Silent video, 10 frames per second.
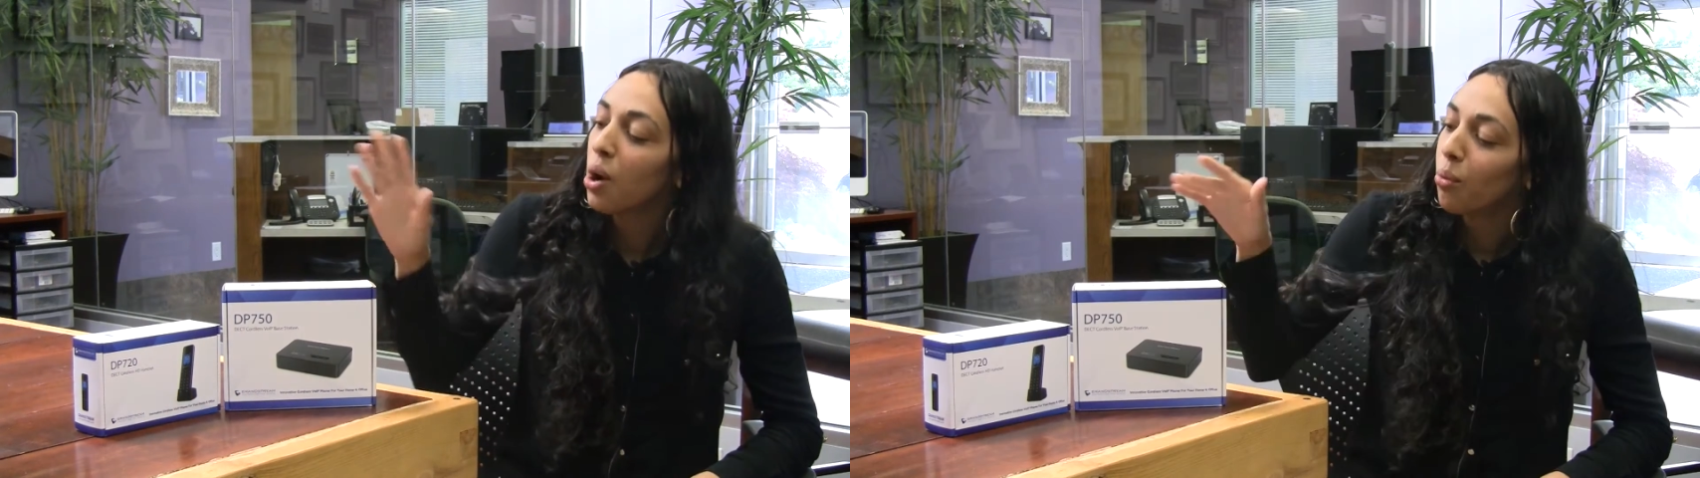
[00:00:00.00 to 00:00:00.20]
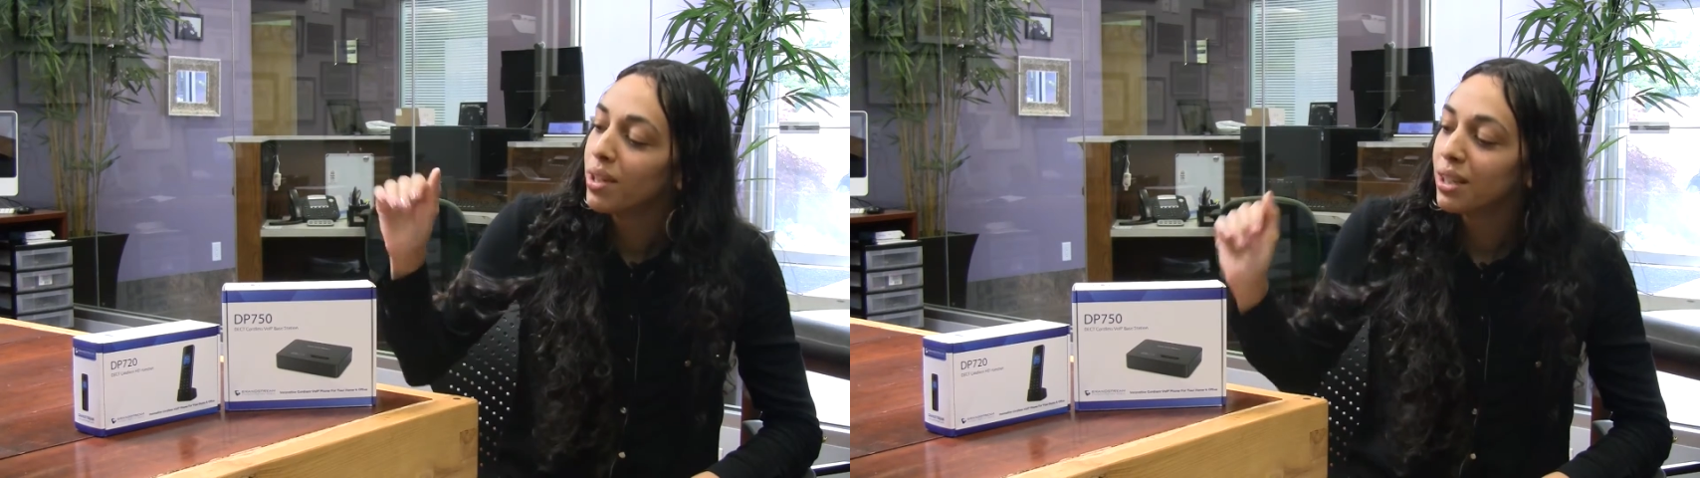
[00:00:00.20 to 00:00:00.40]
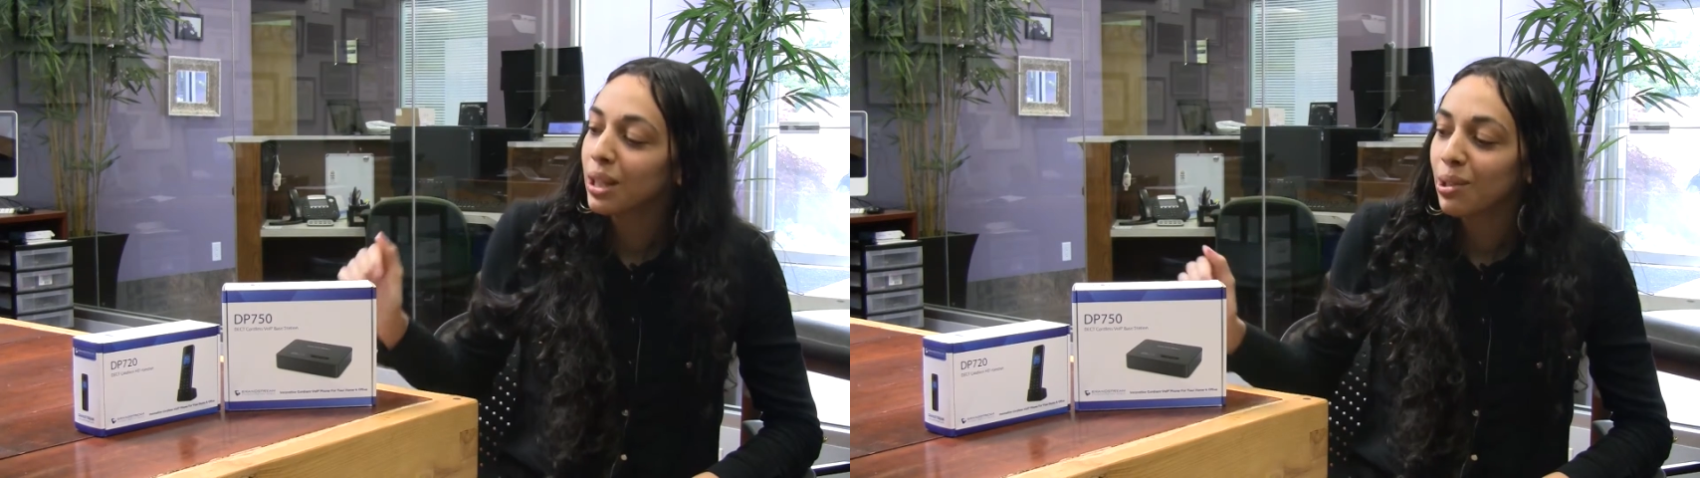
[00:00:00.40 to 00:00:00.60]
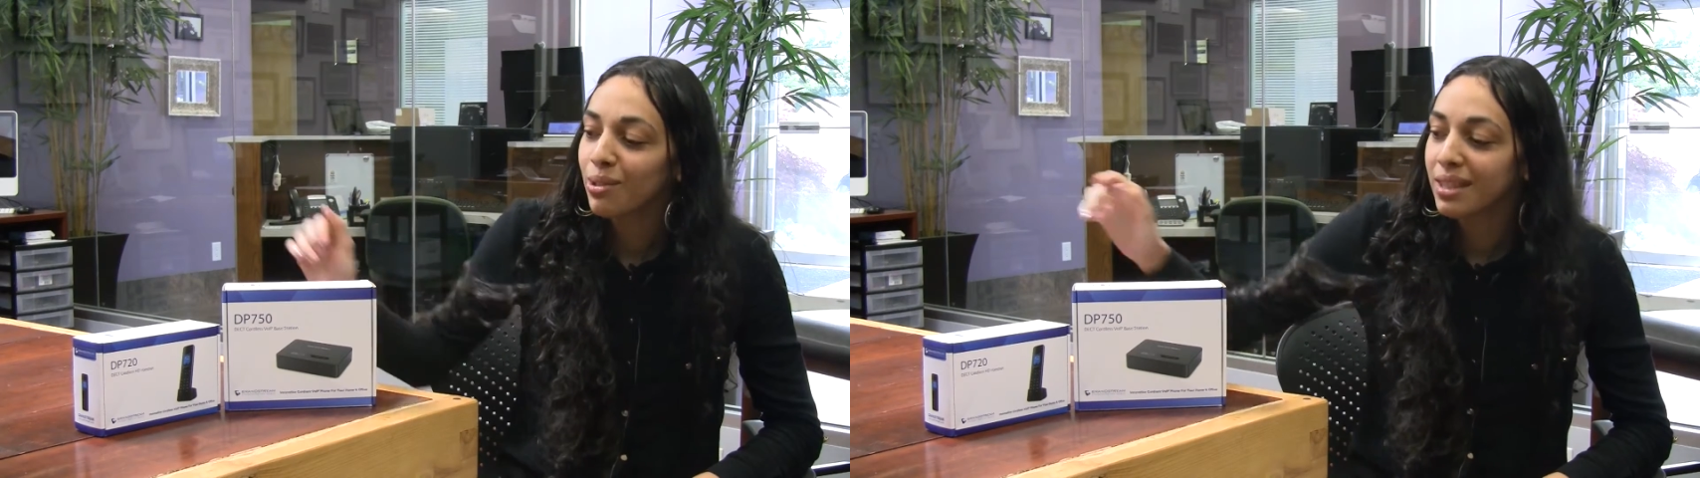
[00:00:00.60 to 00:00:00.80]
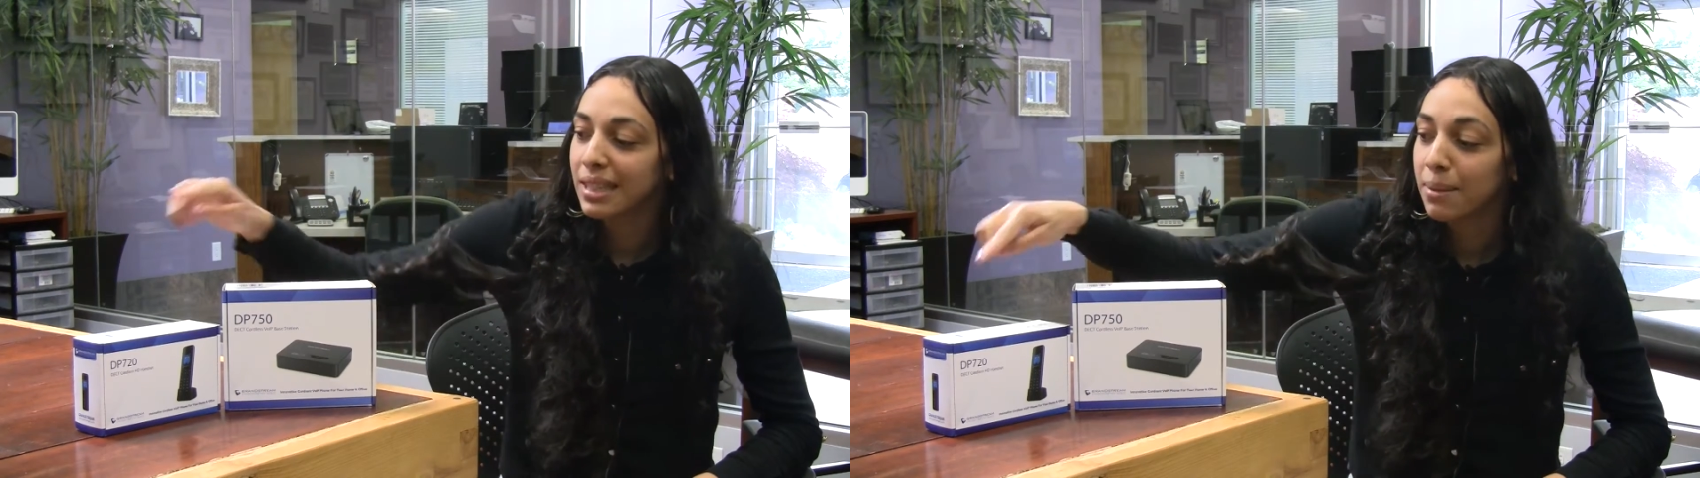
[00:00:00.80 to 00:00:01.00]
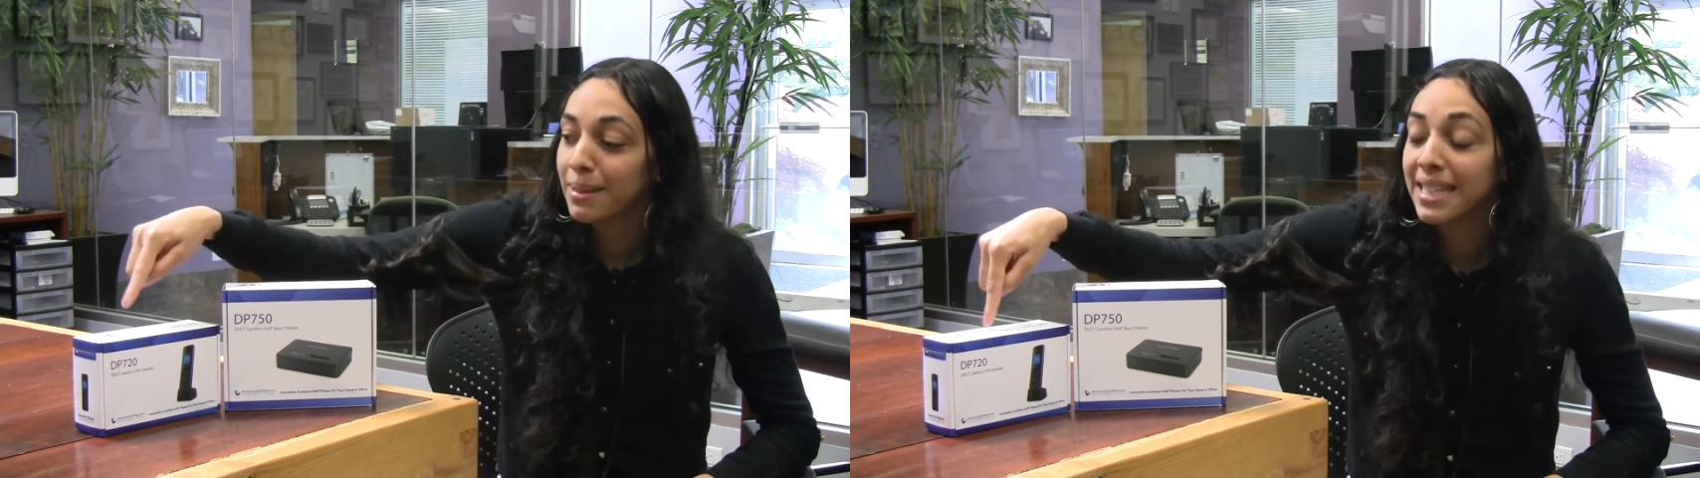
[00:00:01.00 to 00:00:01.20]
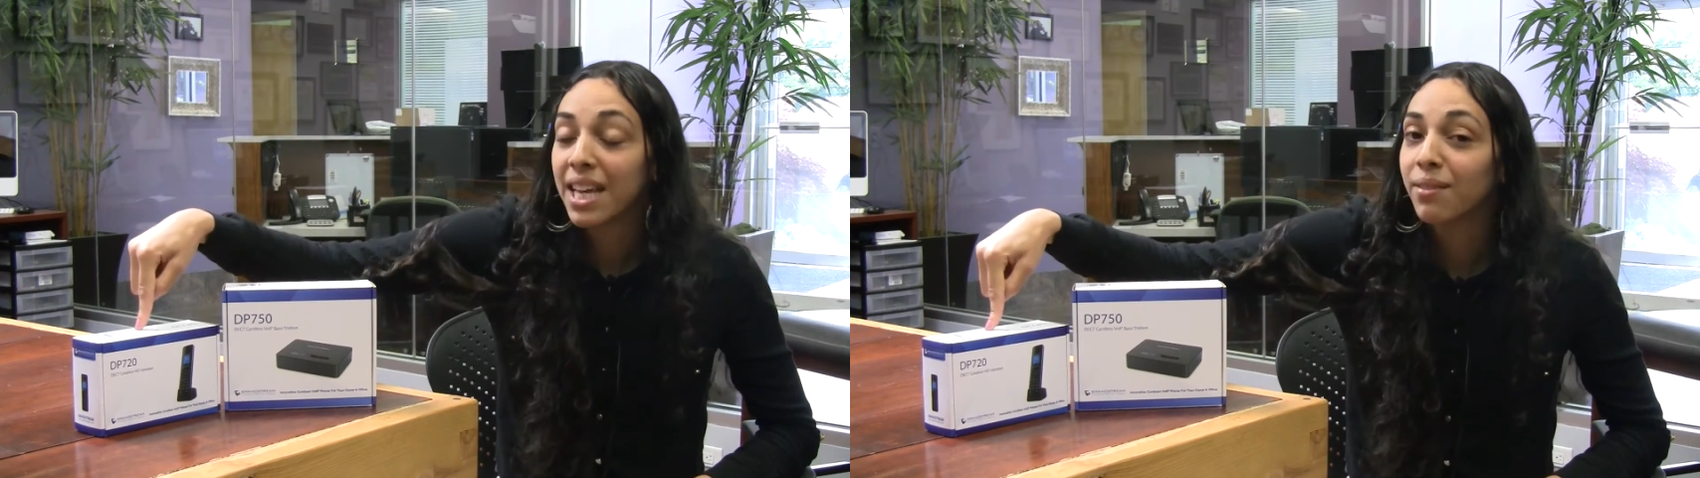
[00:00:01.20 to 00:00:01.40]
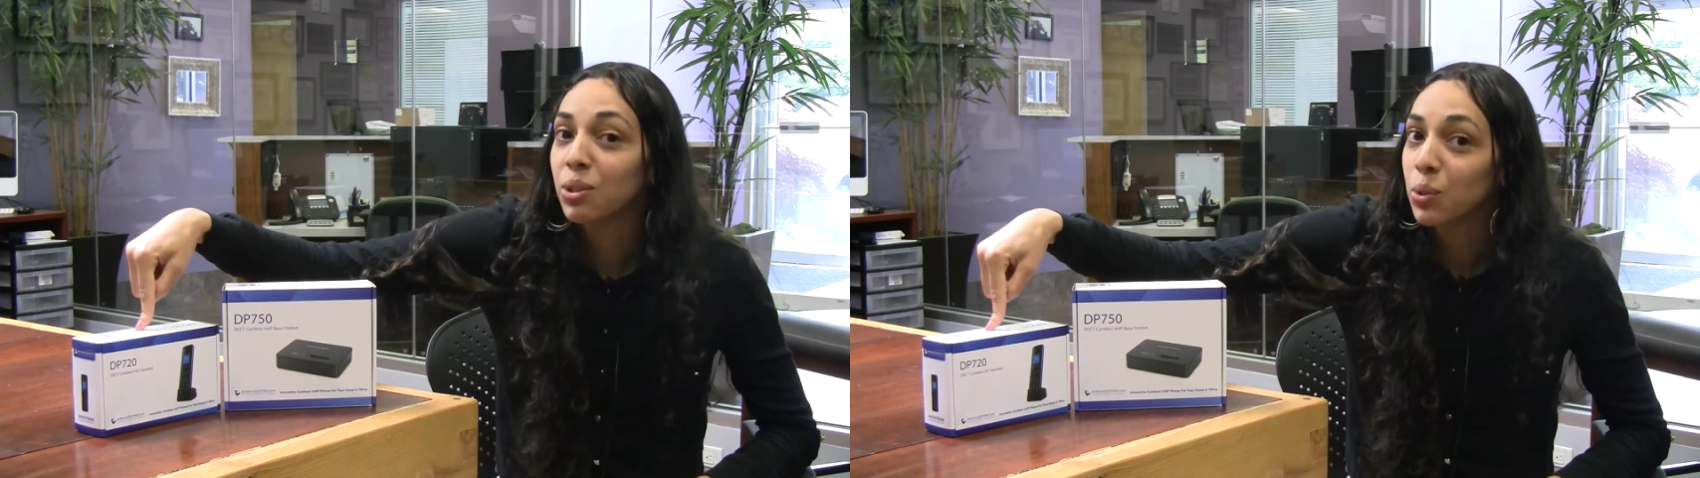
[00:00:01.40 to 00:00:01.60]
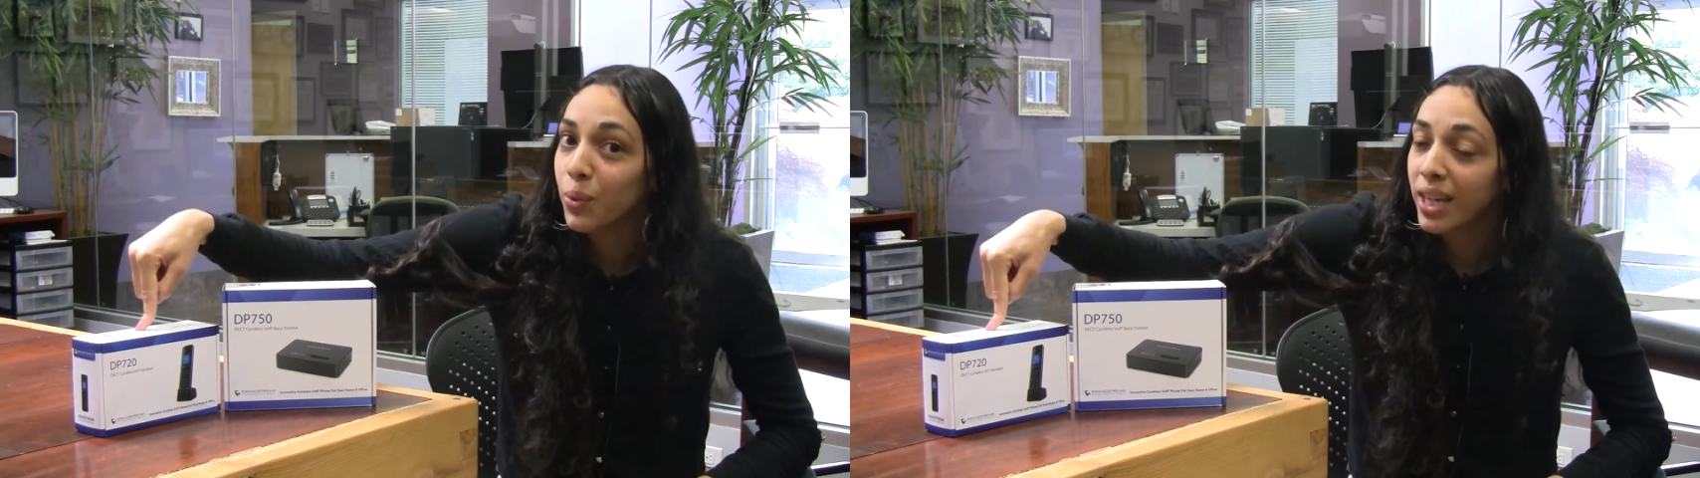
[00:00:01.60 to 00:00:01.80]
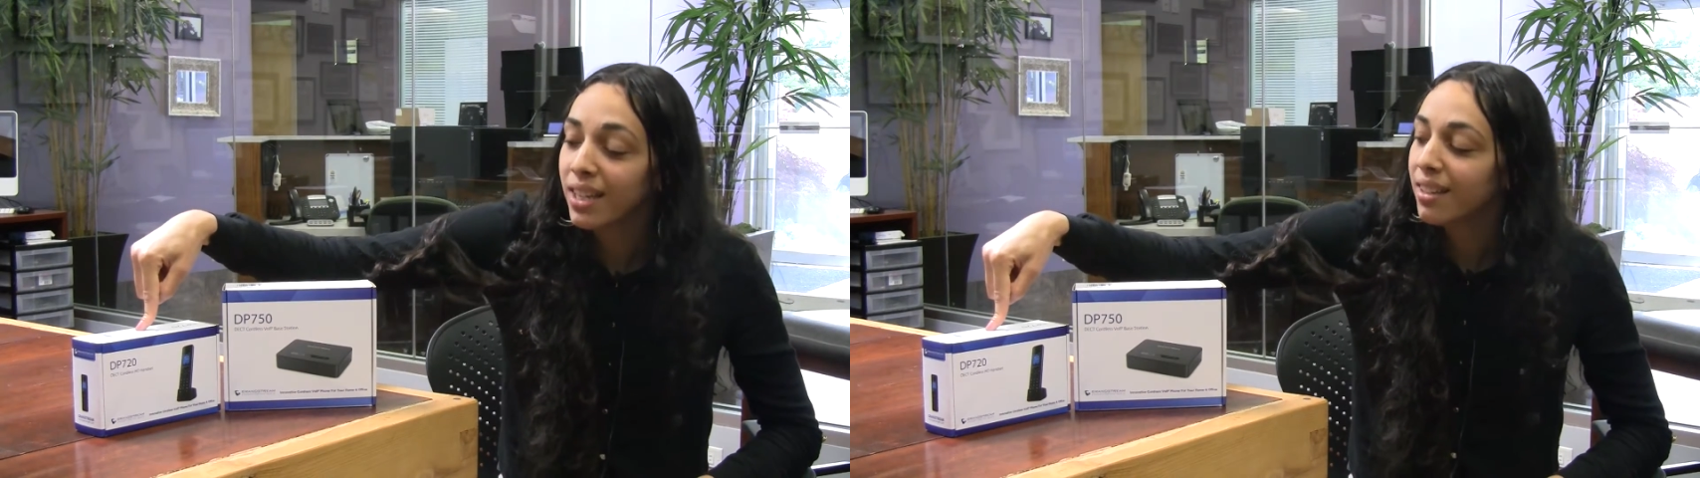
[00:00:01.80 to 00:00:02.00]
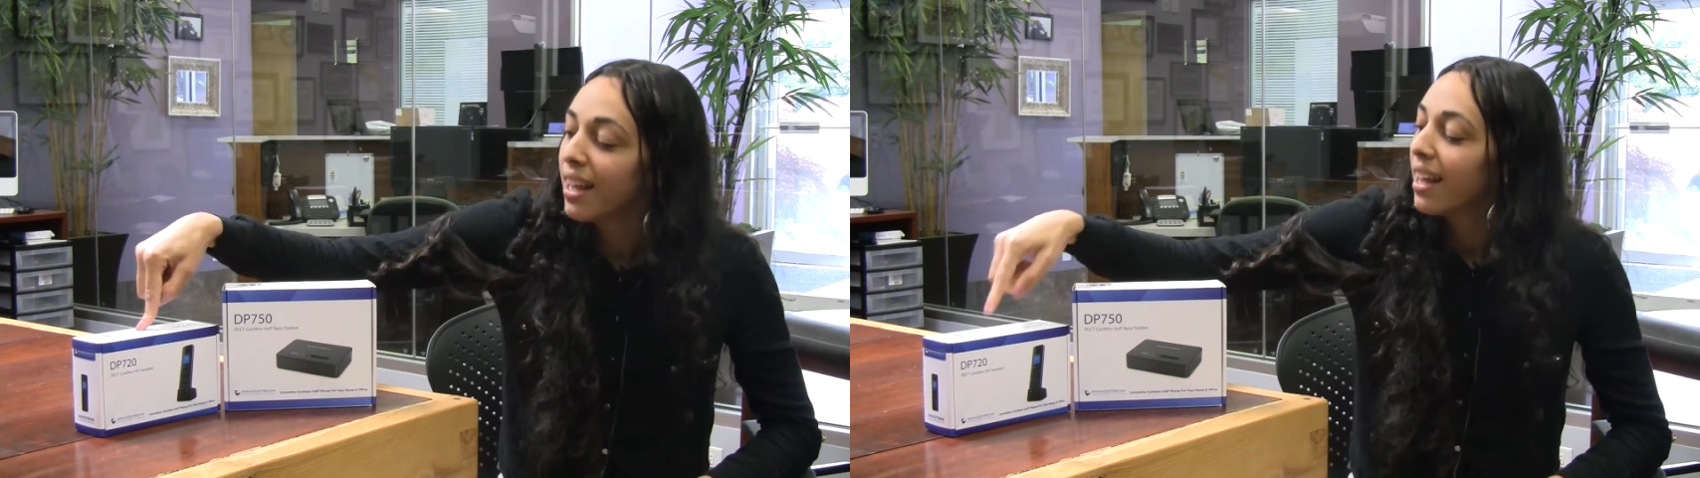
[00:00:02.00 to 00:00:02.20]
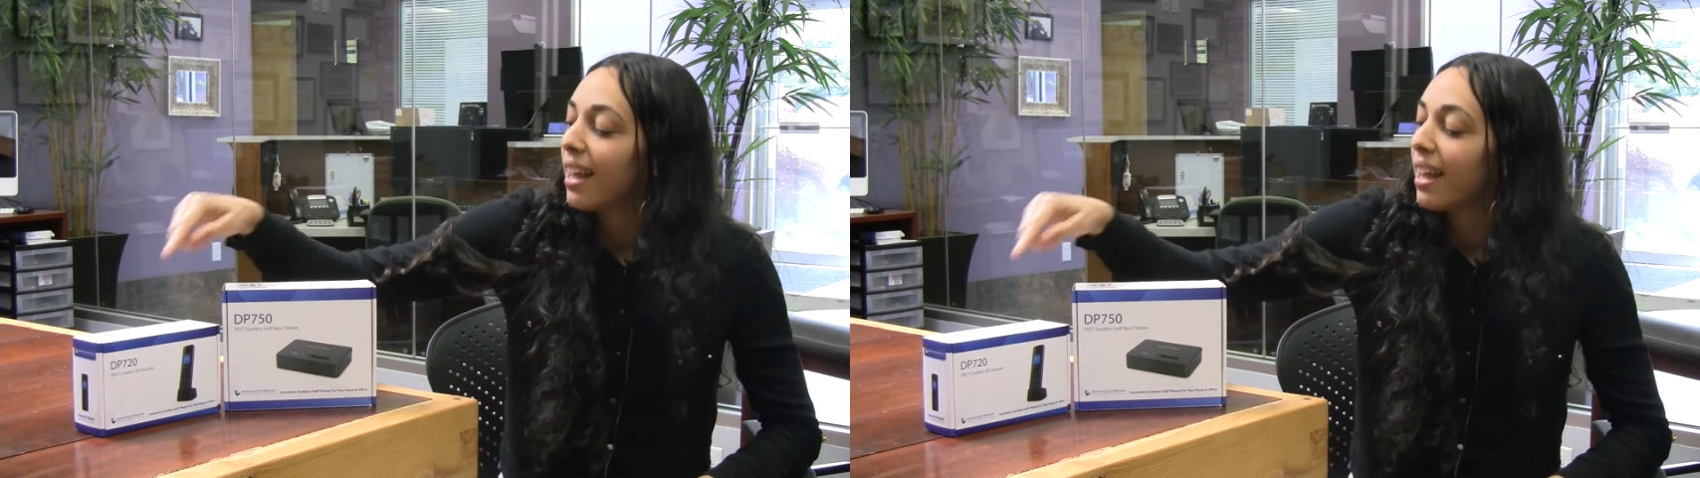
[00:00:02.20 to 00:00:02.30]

which includes the DP720